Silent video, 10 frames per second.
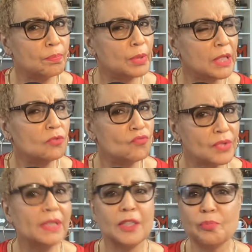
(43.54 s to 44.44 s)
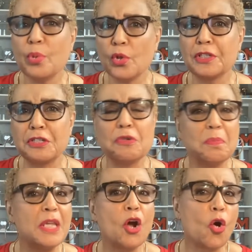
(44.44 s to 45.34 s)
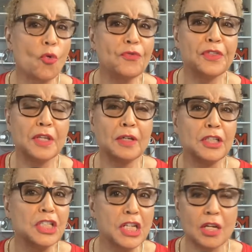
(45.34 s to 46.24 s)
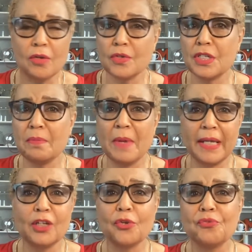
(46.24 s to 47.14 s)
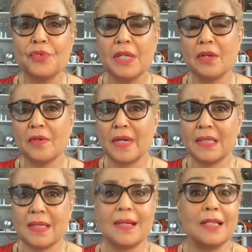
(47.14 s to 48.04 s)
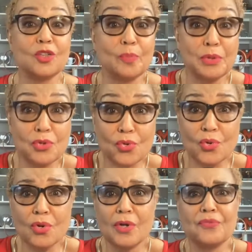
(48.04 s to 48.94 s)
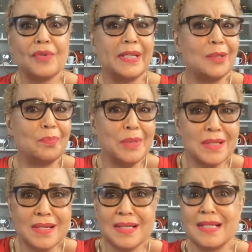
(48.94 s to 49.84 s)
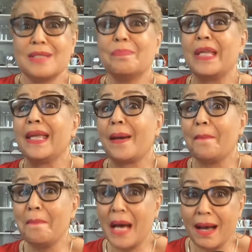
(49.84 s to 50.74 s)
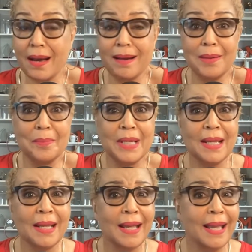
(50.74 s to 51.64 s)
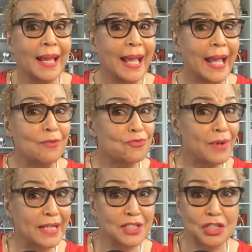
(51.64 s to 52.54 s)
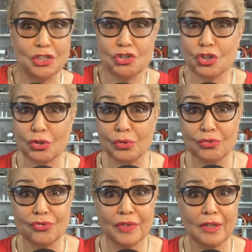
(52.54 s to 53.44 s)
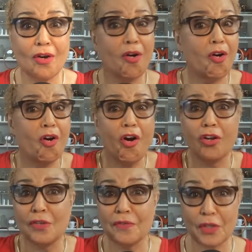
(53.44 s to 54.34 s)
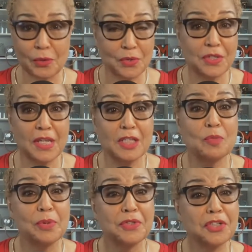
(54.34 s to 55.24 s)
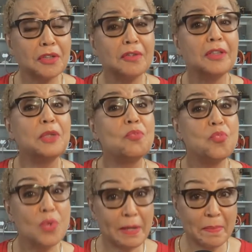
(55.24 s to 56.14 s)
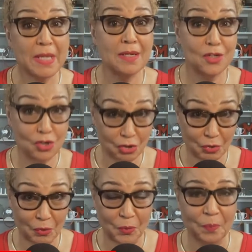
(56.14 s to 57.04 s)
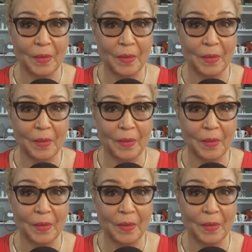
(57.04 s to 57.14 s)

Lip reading: been real important to me over the years in my career as an entrepreneur, running businesses, being a mom, and raising children, all of those things, particularly women do